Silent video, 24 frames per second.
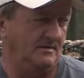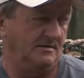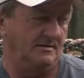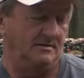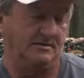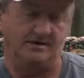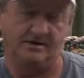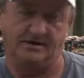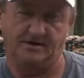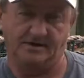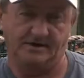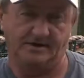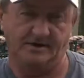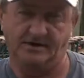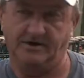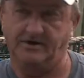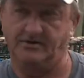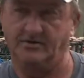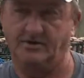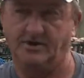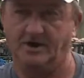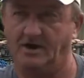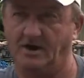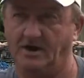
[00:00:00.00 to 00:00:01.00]
You got to take
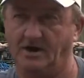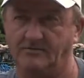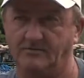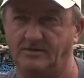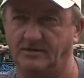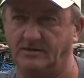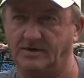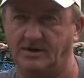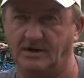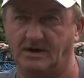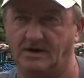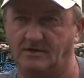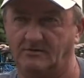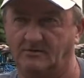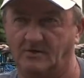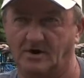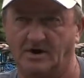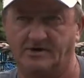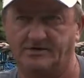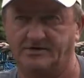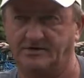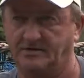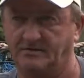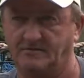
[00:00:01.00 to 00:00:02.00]
your time. You can't
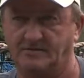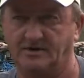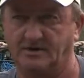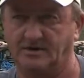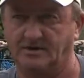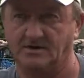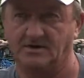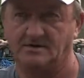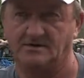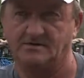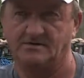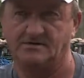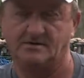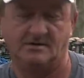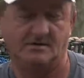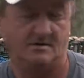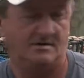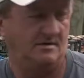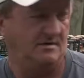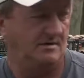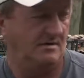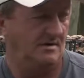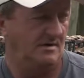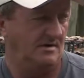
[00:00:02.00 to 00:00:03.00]
rush it, because
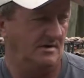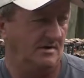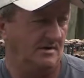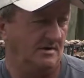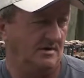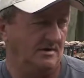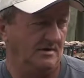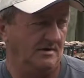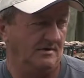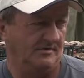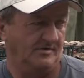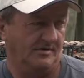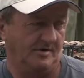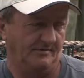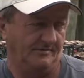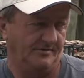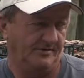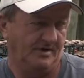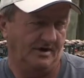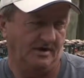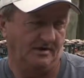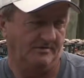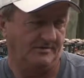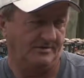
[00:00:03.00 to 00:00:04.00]

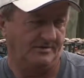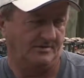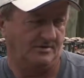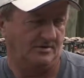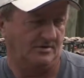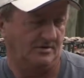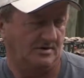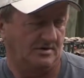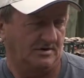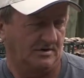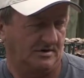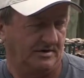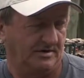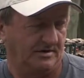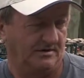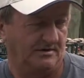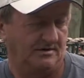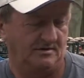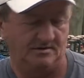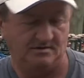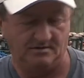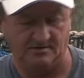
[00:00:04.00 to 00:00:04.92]
sometimes they're hooked in